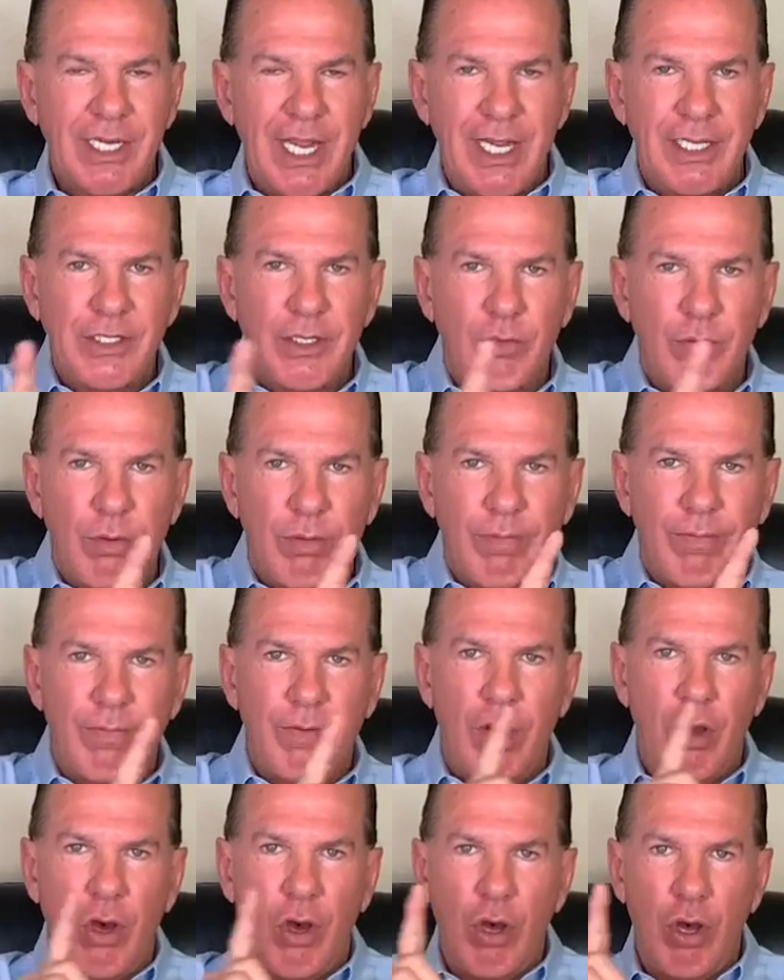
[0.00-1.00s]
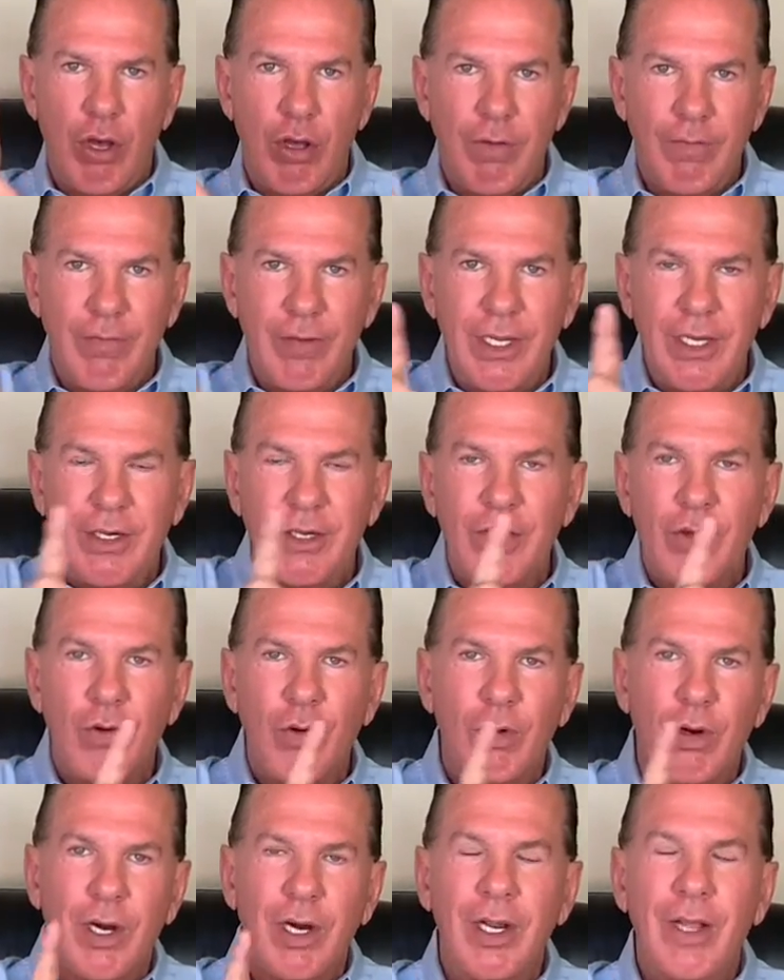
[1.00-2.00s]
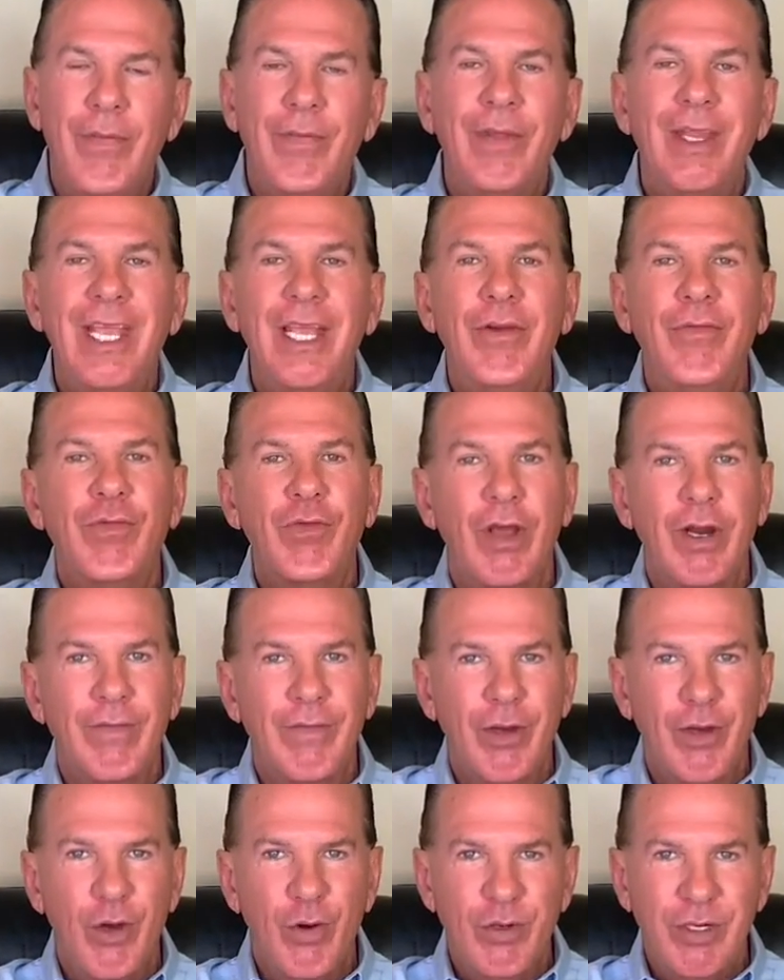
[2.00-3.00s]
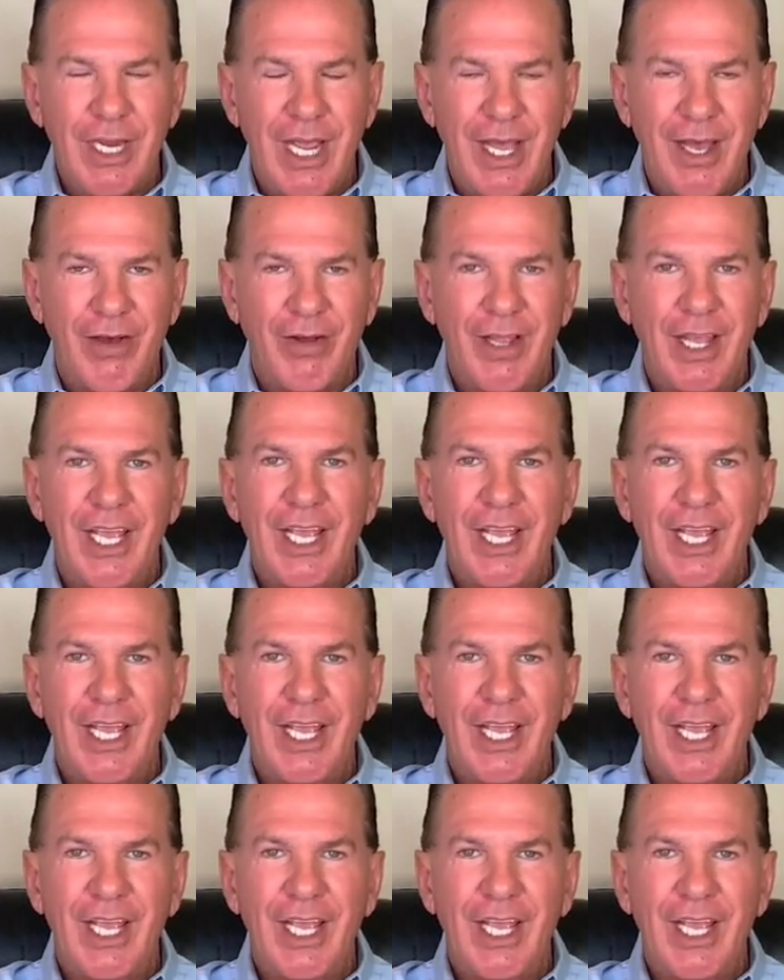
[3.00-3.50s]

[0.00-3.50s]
as a revolving door in front of a hotel.